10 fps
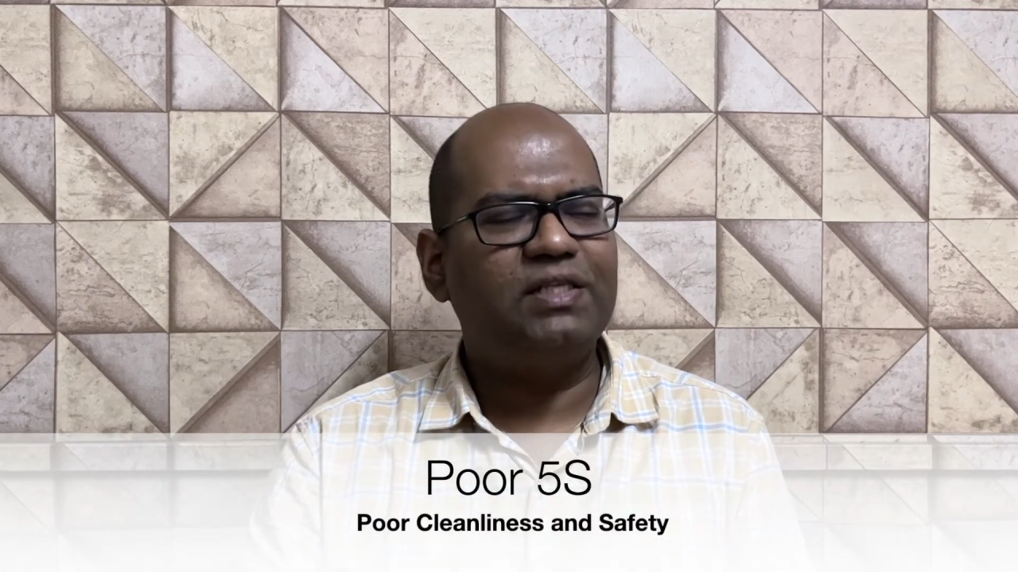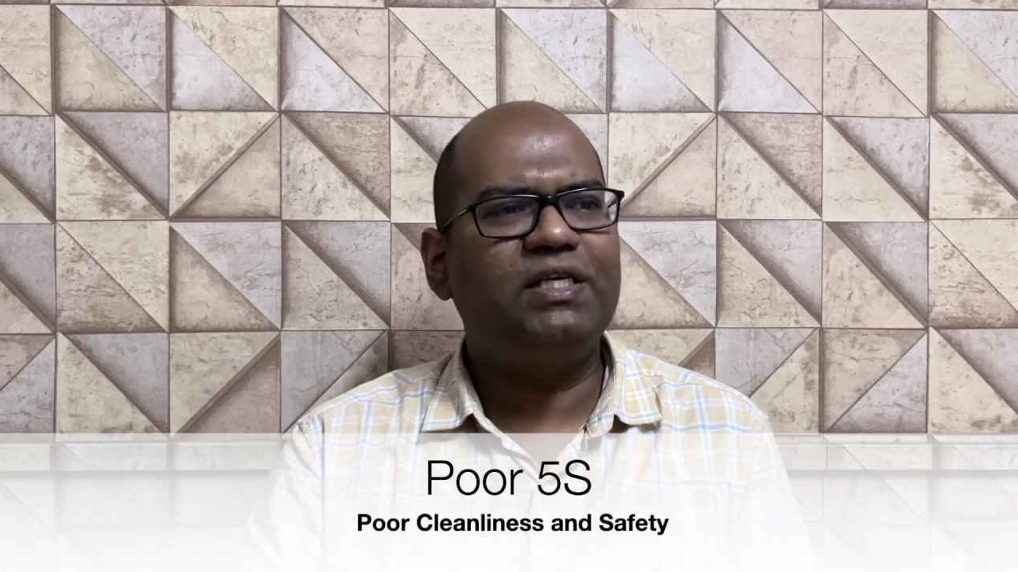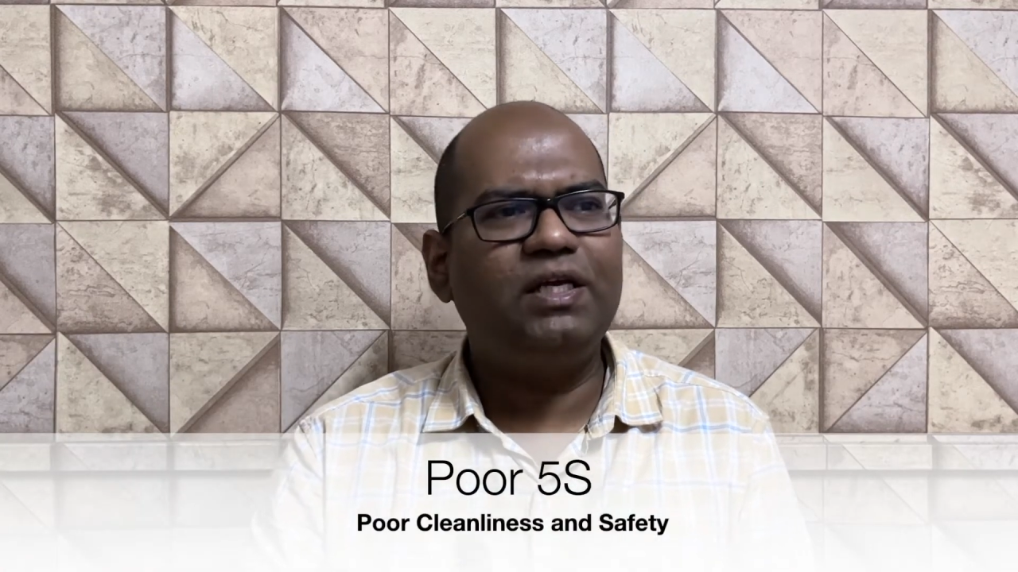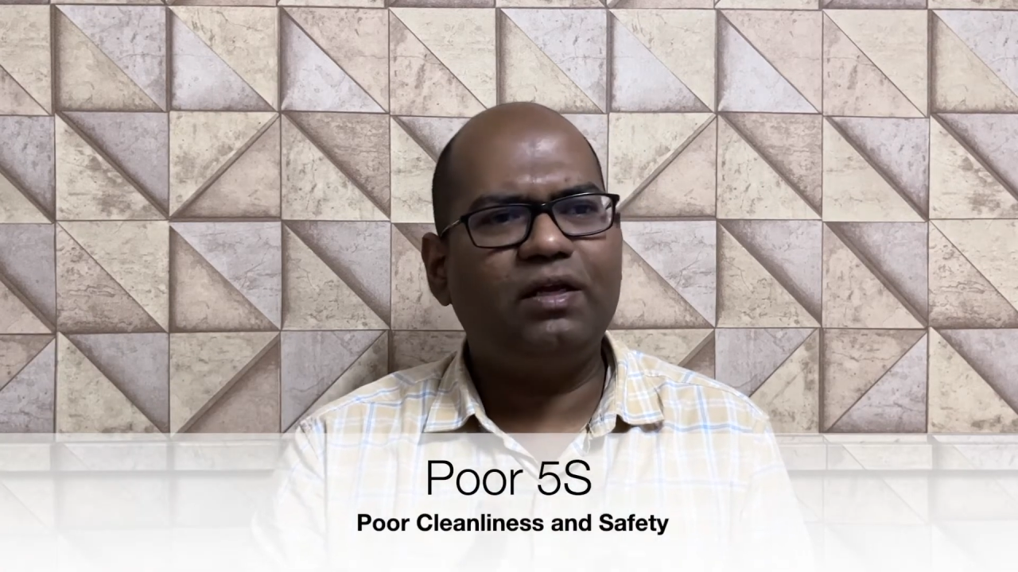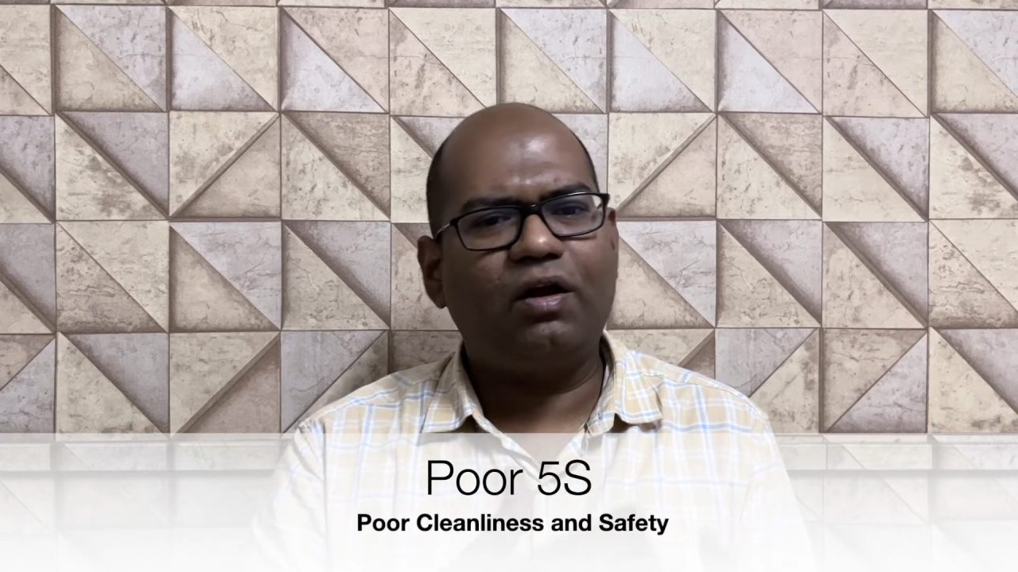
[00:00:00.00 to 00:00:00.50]

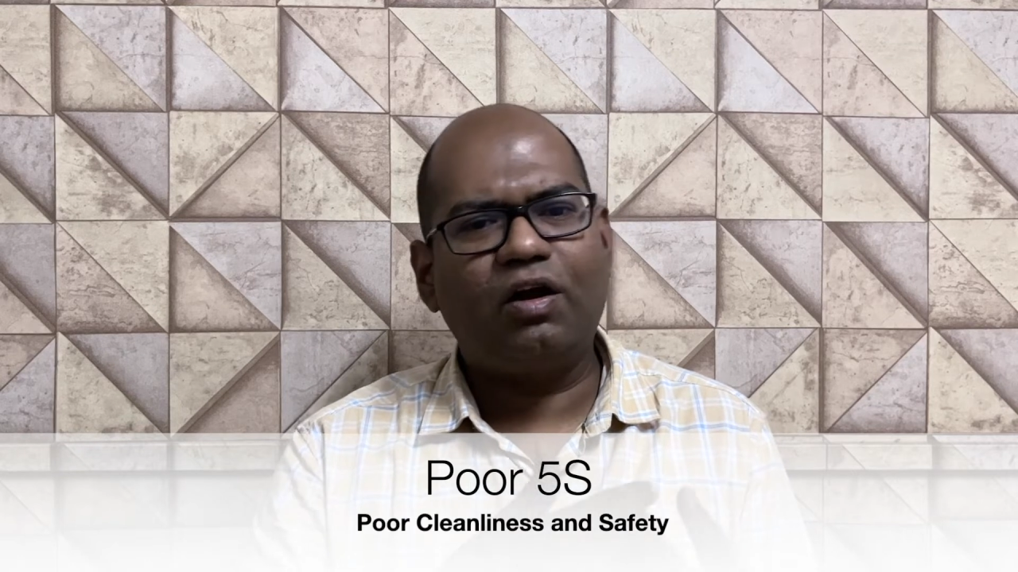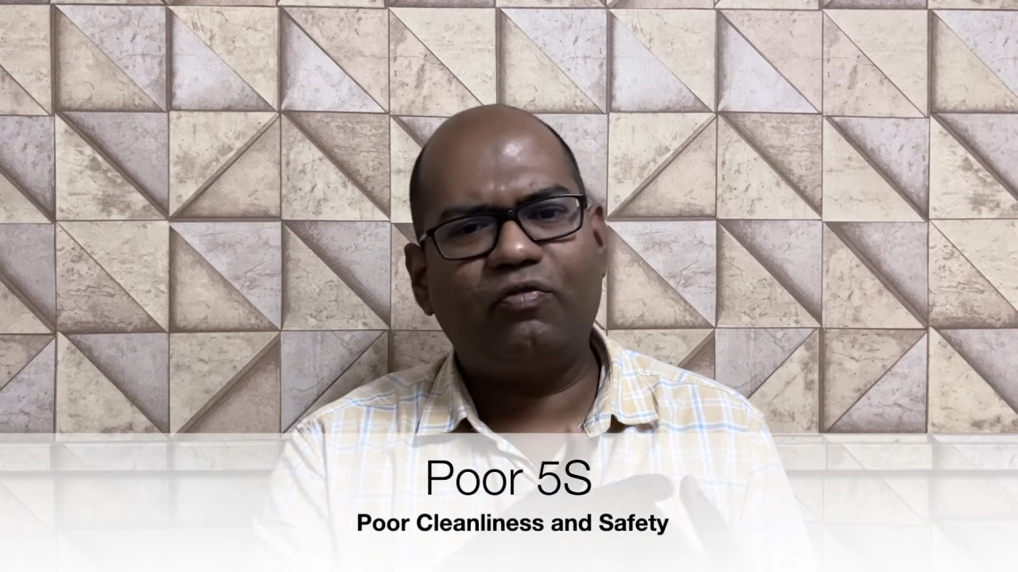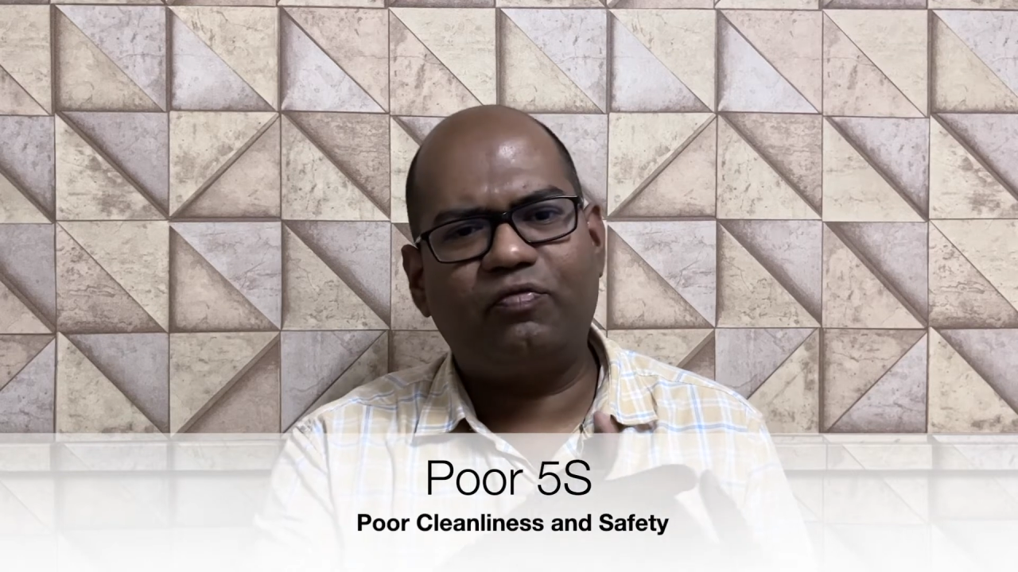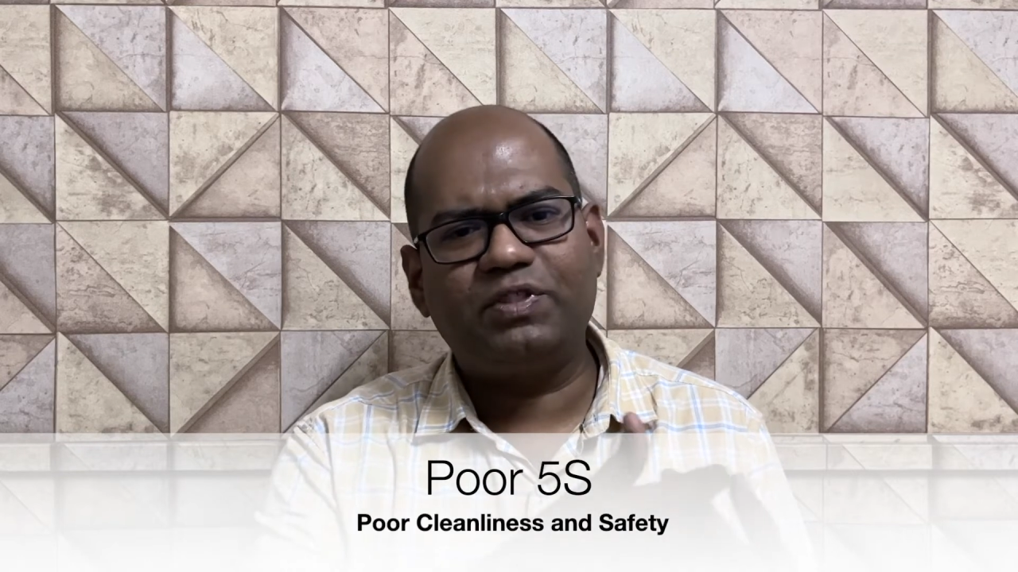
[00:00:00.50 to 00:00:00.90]
see a lot of